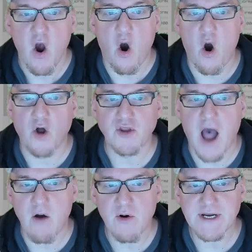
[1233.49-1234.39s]
on
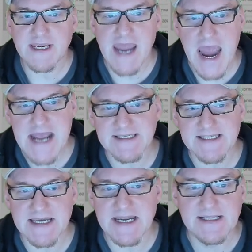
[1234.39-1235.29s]
our
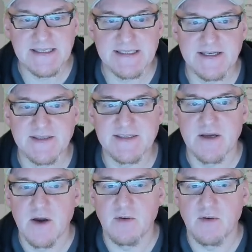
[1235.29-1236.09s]
case instance